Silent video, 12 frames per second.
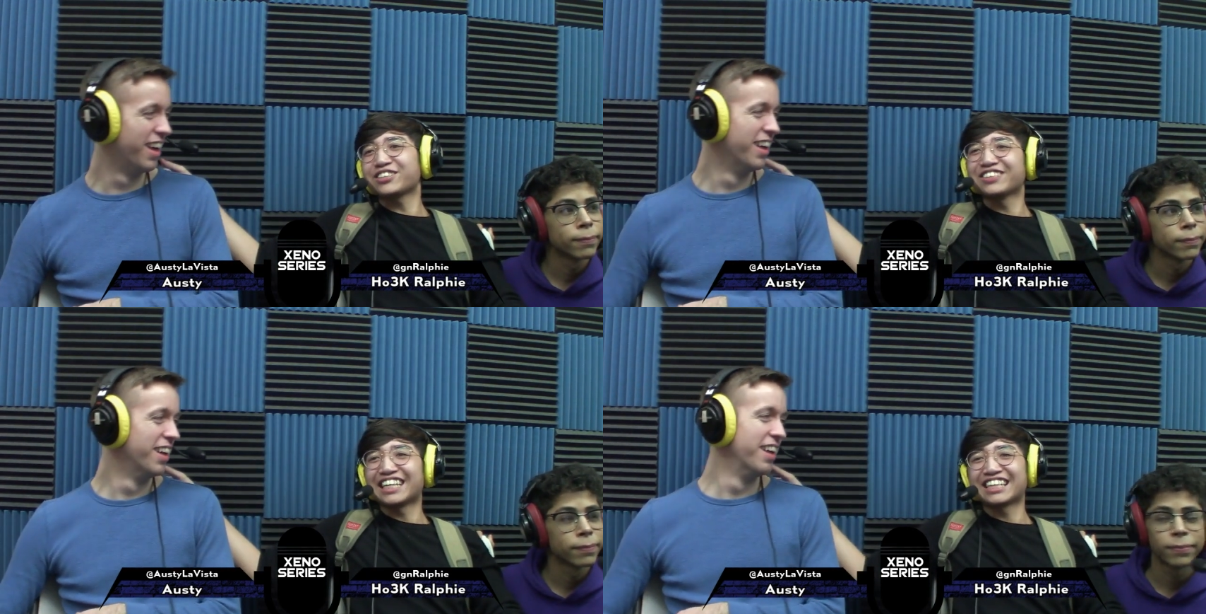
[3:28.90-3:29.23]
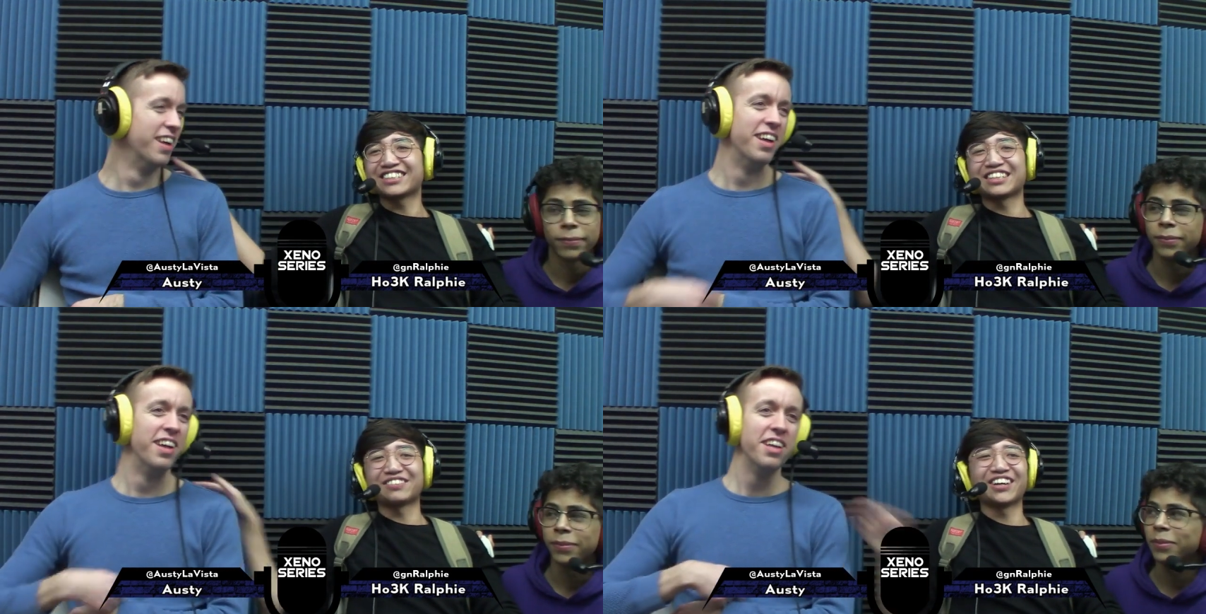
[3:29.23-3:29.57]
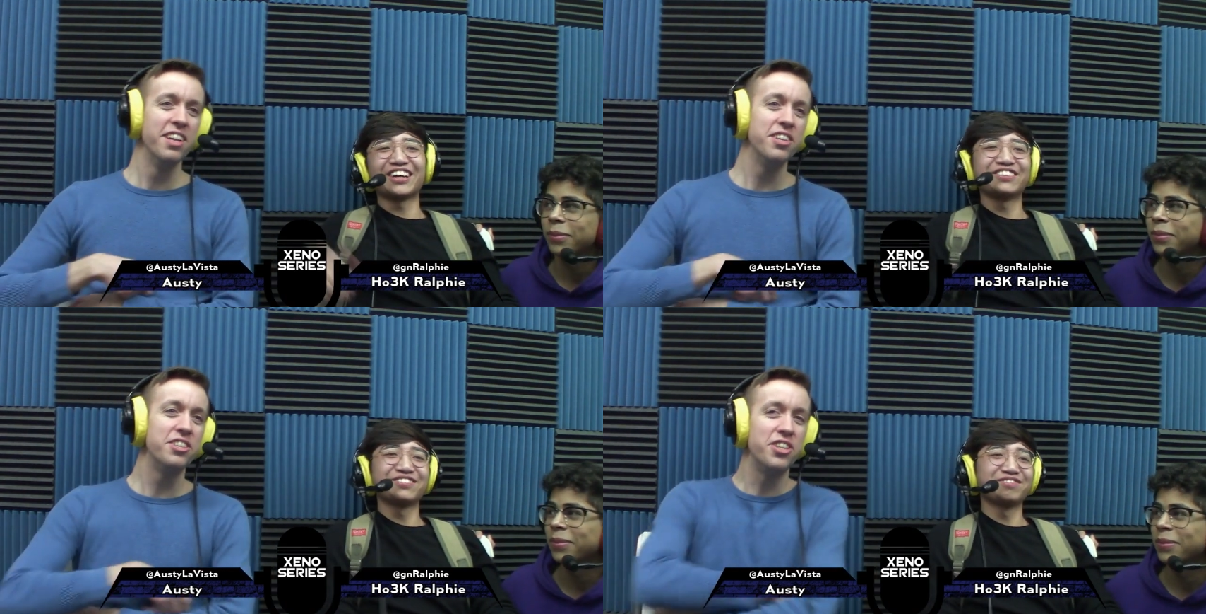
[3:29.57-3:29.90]
Speaker 1: with Inkling,
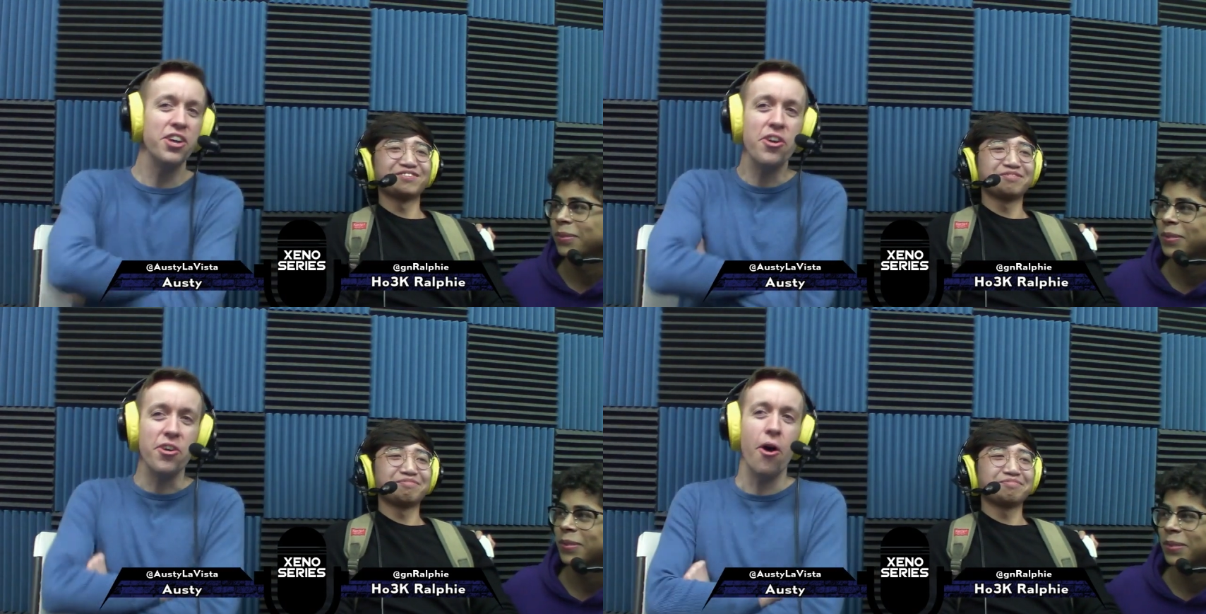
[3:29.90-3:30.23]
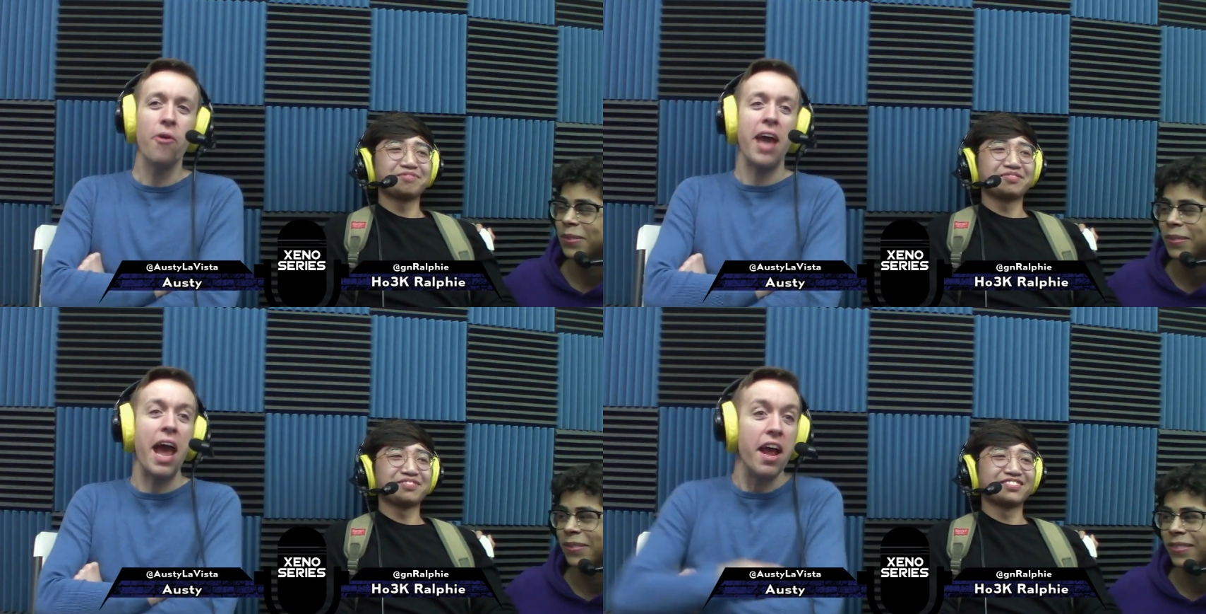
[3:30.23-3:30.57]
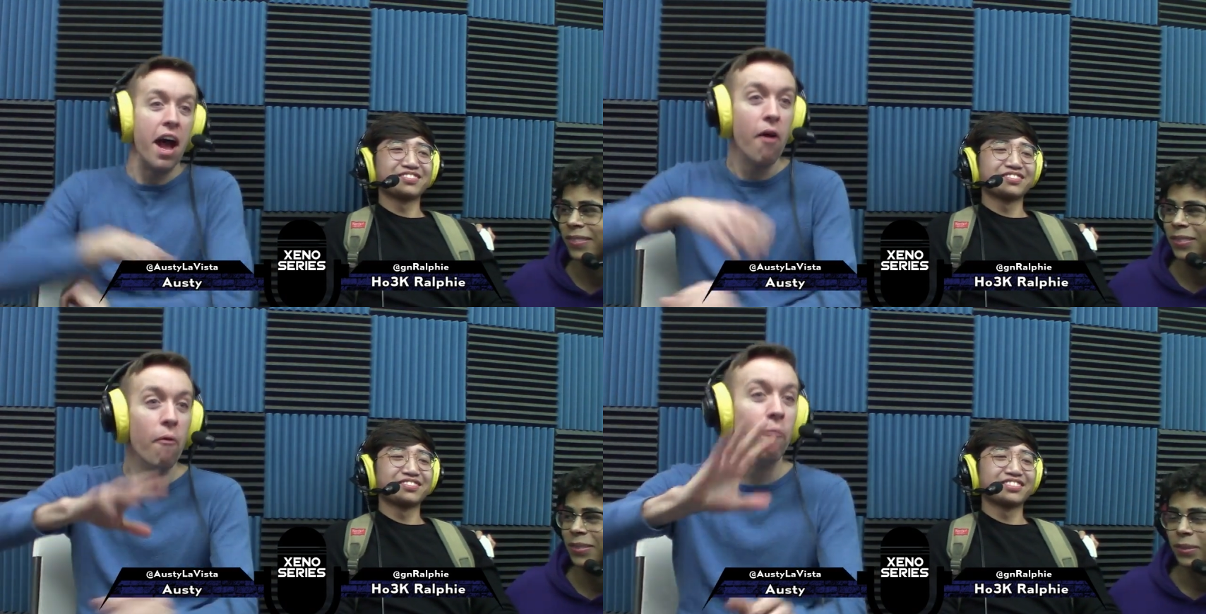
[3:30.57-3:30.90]
bro.
Speaker 2: Dude, okay.
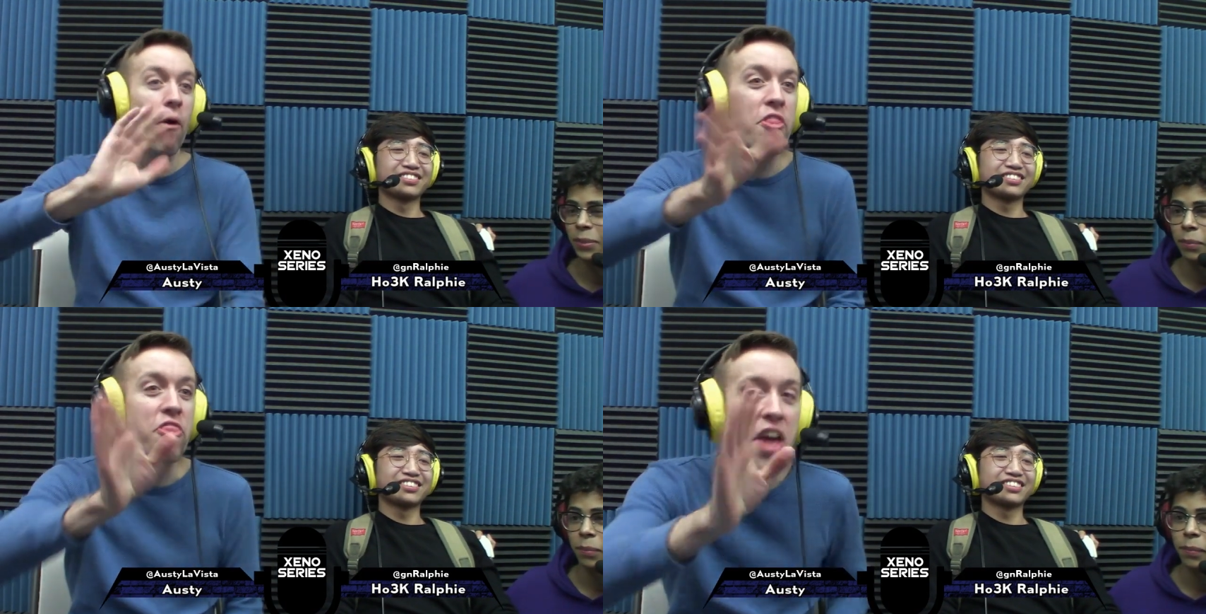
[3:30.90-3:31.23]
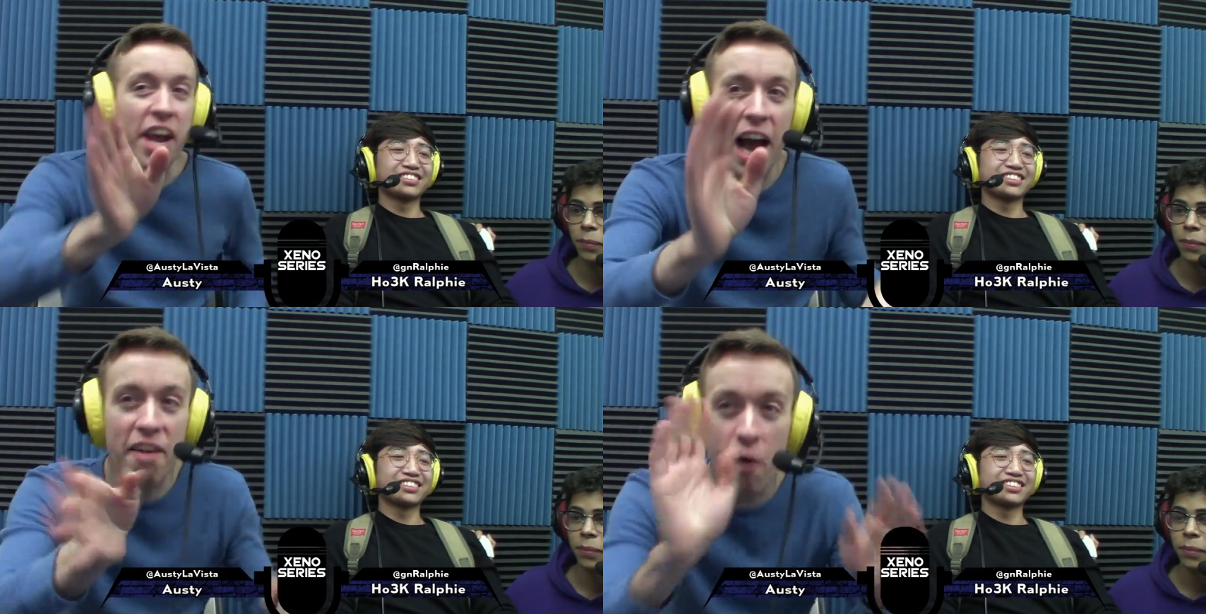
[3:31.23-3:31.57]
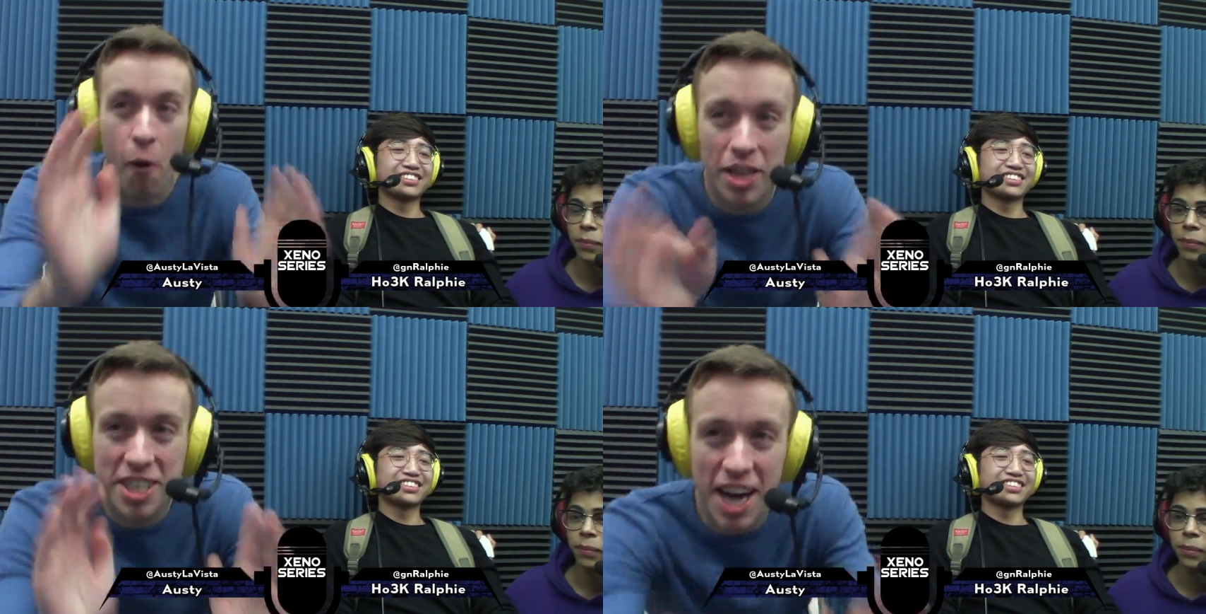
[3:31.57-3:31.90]
One thing. I've
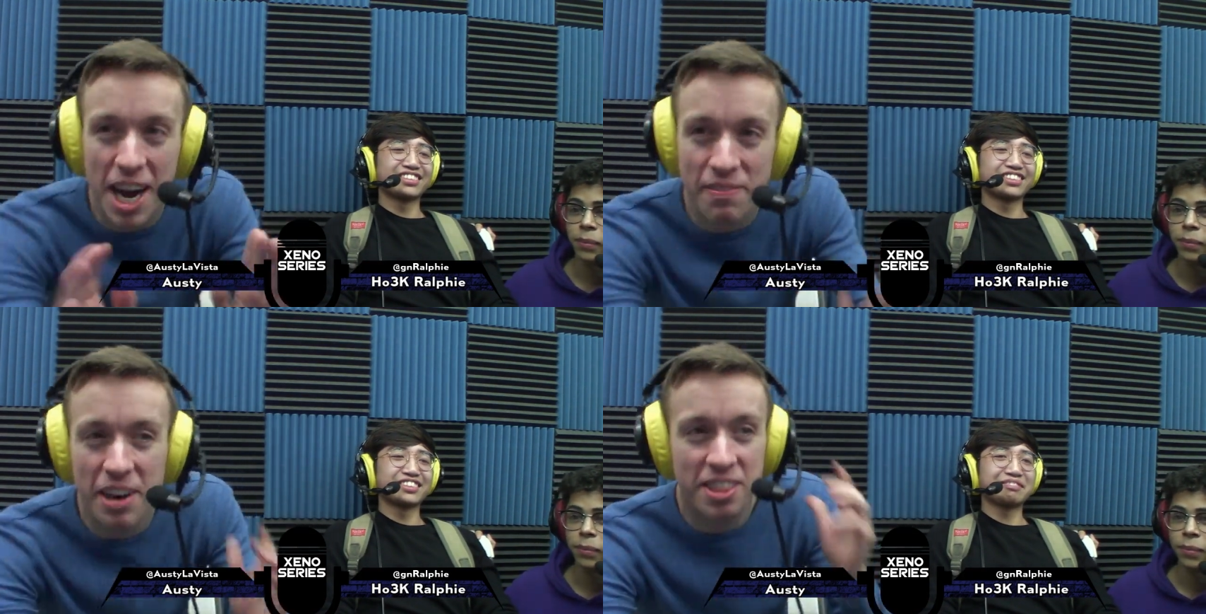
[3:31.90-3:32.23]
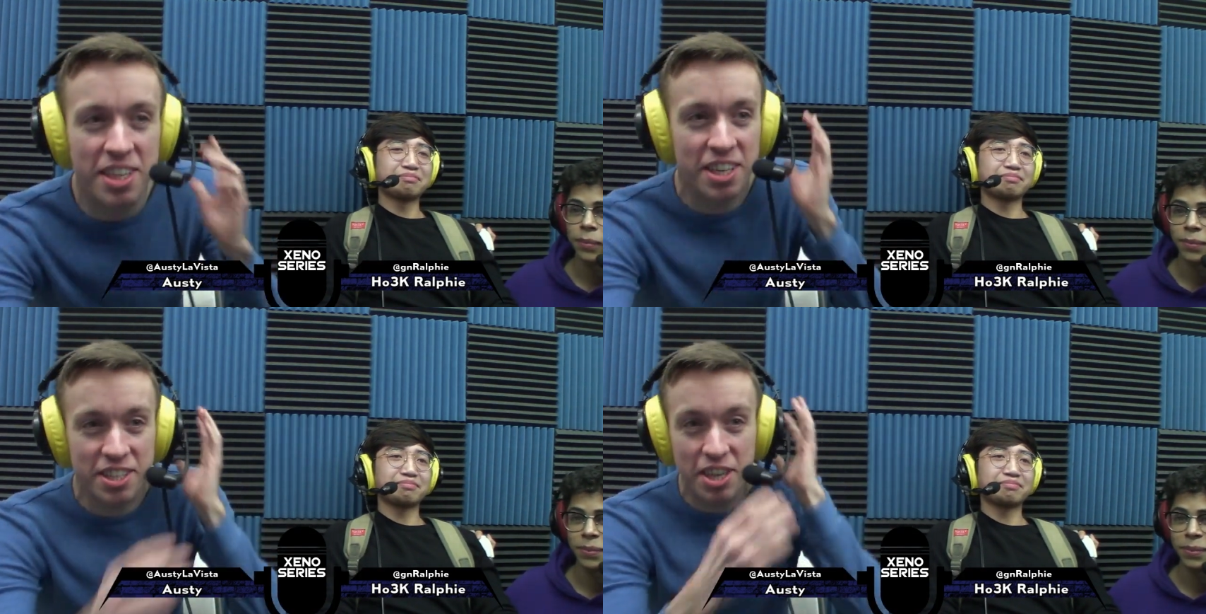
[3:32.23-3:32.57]
always talked about this.